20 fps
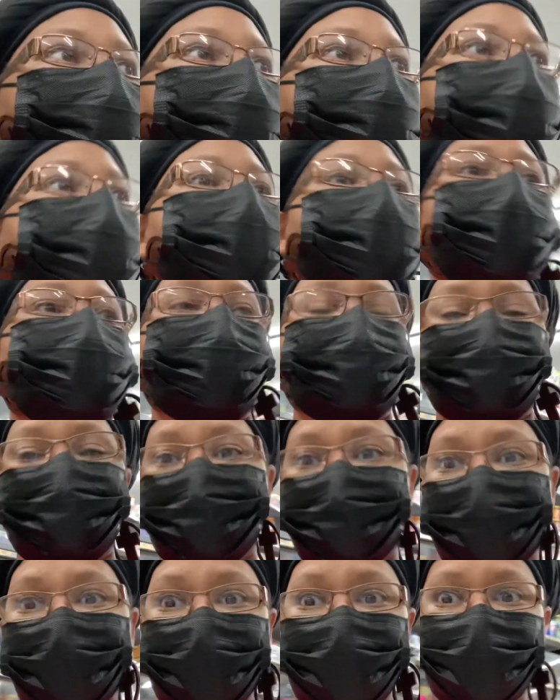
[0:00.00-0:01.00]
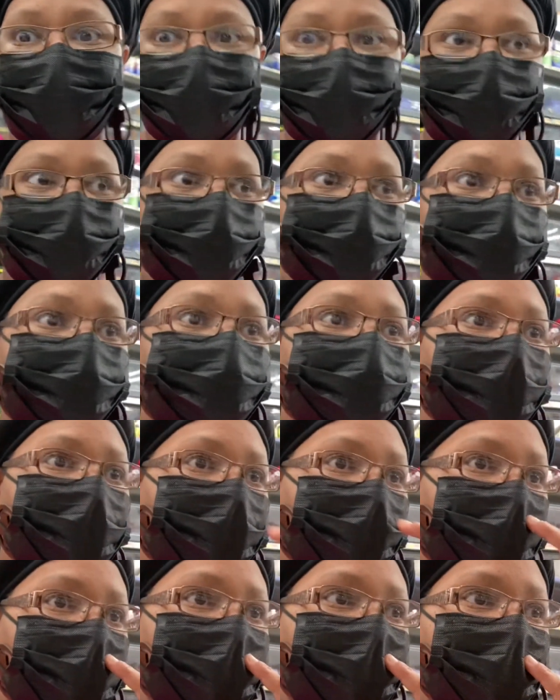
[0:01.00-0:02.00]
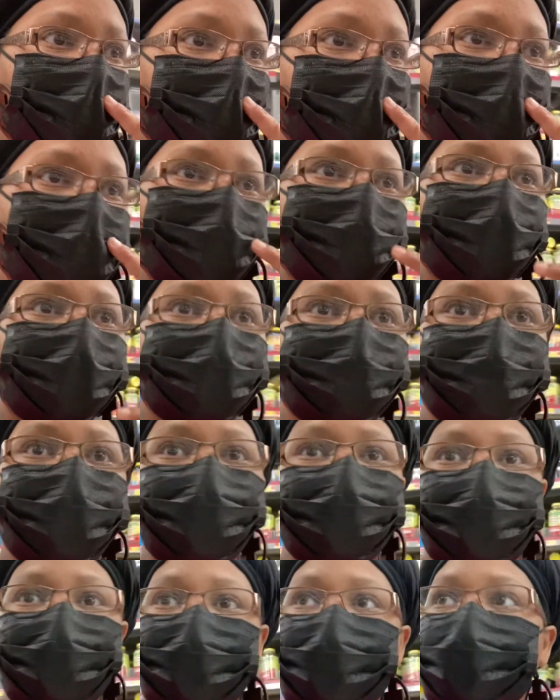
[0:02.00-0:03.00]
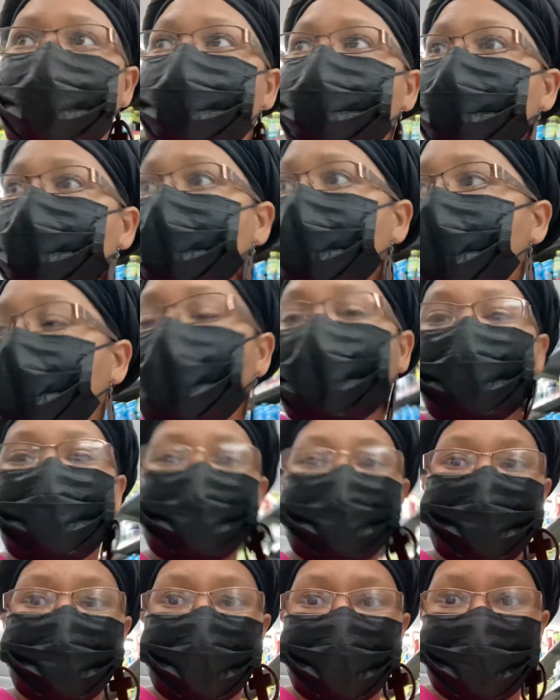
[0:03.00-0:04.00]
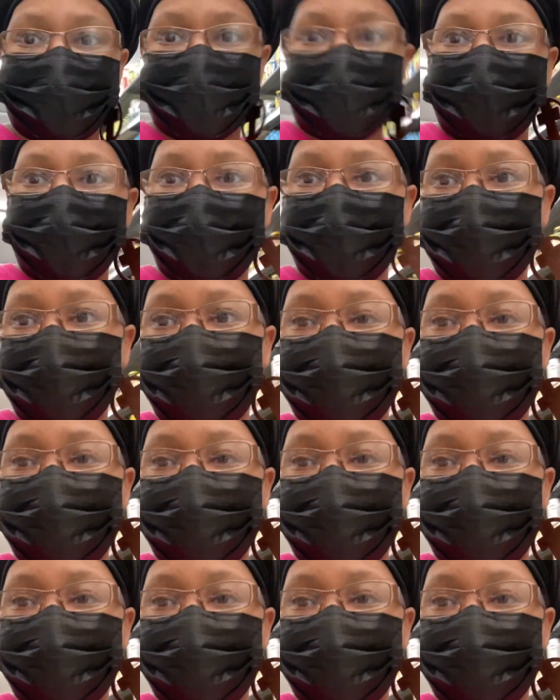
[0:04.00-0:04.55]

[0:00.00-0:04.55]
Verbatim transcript: to be it for right now. But let me show you what I have in my bucky.